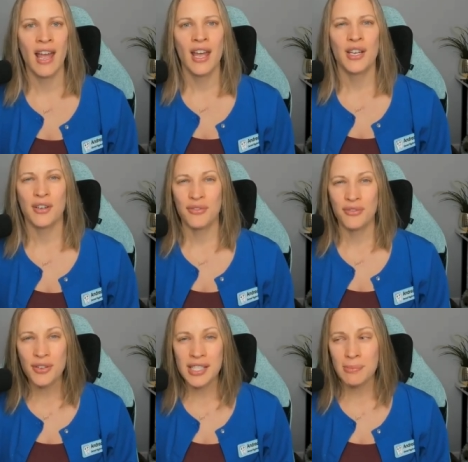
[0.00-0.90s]
Your
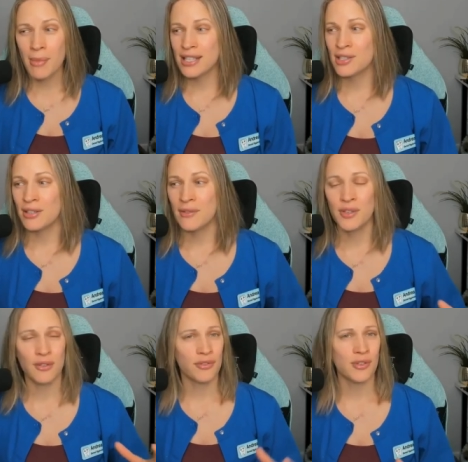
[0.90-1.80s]
first semester, even
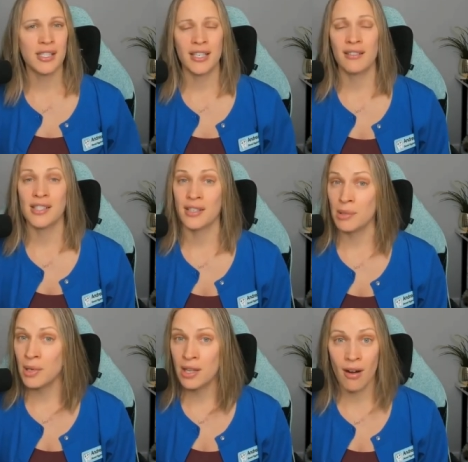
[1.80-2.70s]
your first year, is going to
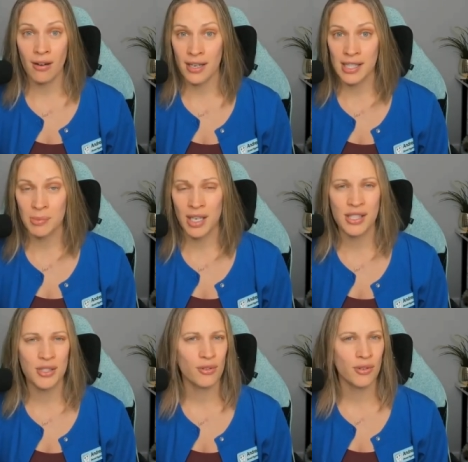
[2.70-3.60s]
be the hardest
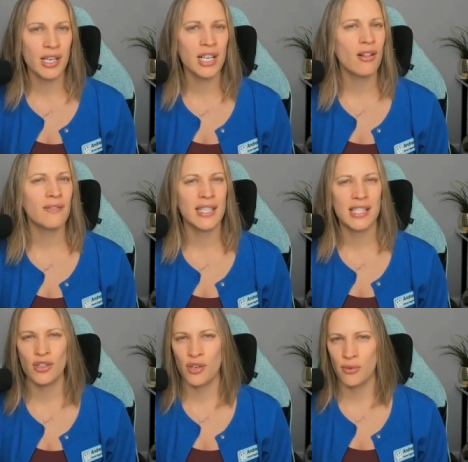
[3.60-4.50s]
because you're learning all of these
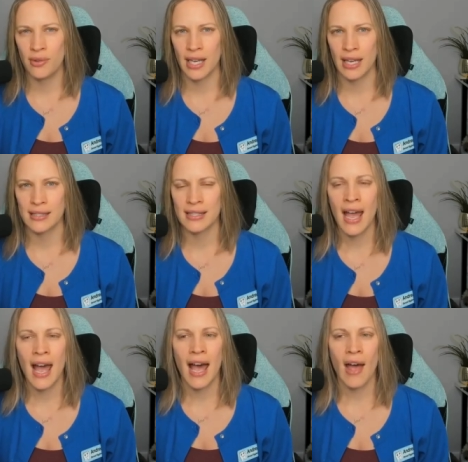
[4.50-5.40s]
new things,
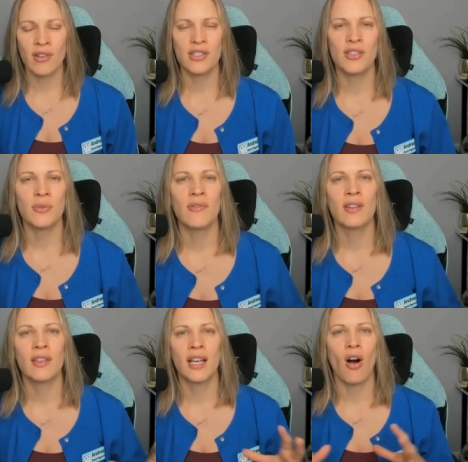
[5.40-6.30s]
having to do
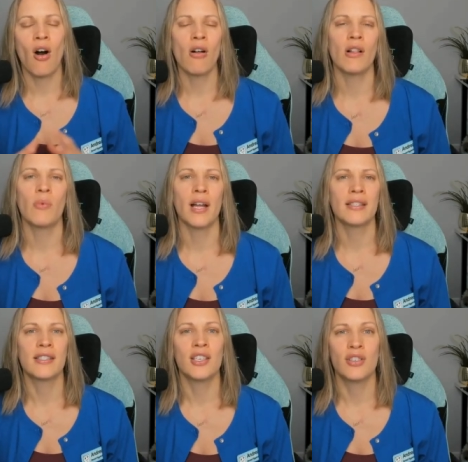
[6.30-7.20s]
everything all at
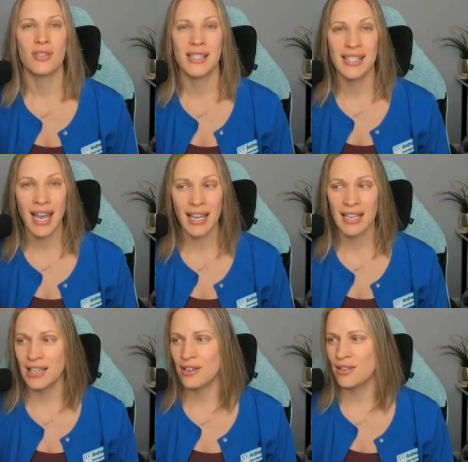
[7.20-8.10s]
once. Your second
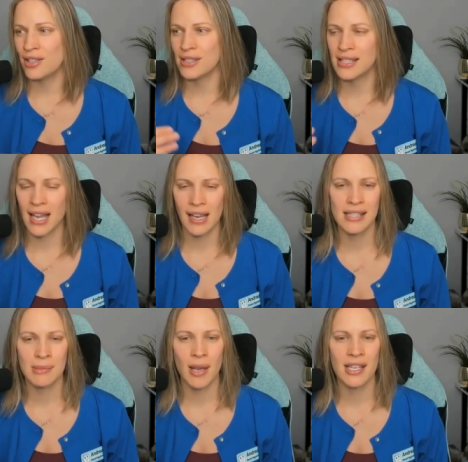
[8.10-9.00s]
year, your second
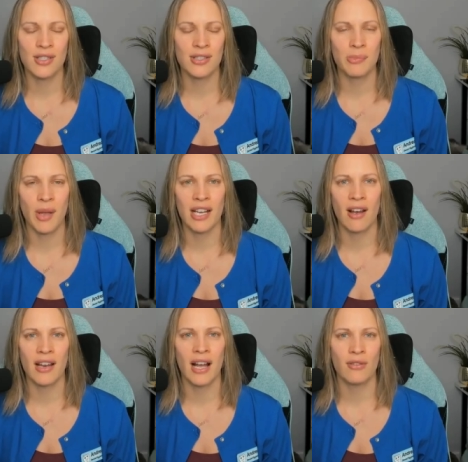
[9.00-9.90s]
semester, depending
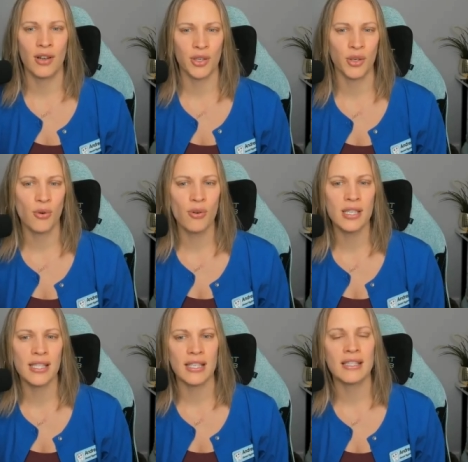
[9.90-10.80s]
on how long your
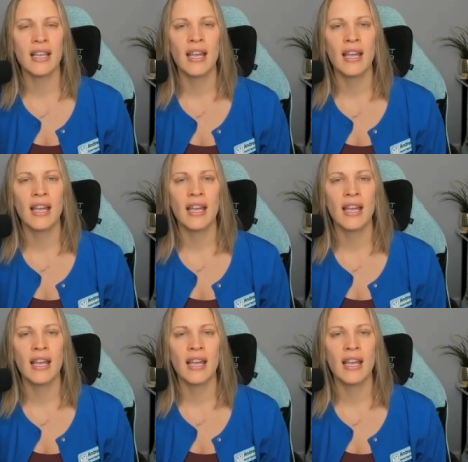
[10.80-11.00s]
course is